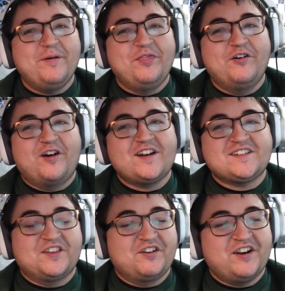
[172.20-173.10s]
happened the
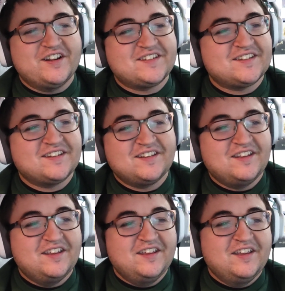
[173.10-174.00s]
rest of the race.
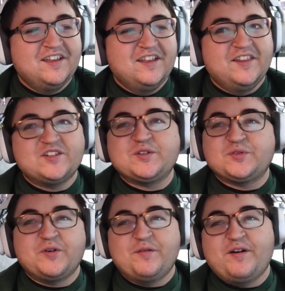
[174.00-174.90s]
This
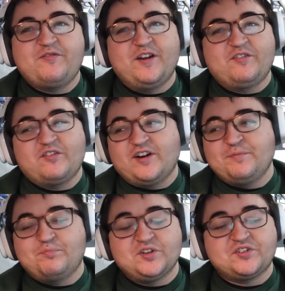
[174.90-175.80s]
was one of my favorite
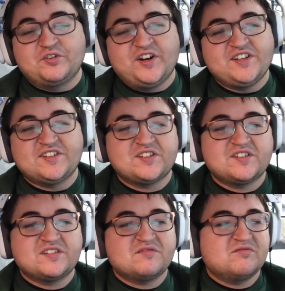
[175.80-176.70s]
ra- Bristol
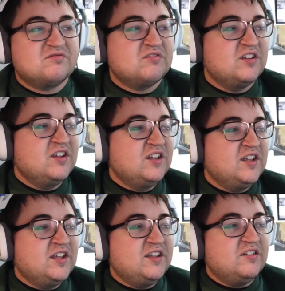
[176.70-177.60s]
races
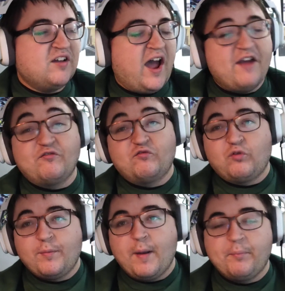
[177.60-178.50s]
I
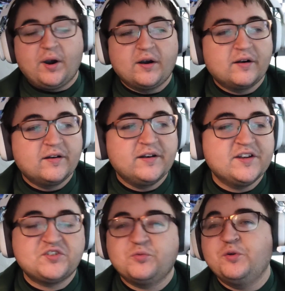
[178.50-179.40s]
remember.
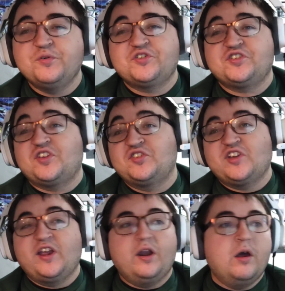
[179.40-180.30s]
It, it was just
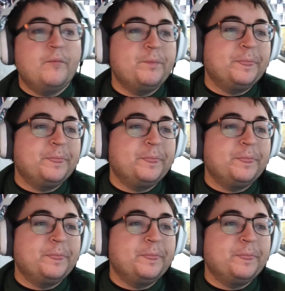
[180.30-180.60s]
insane.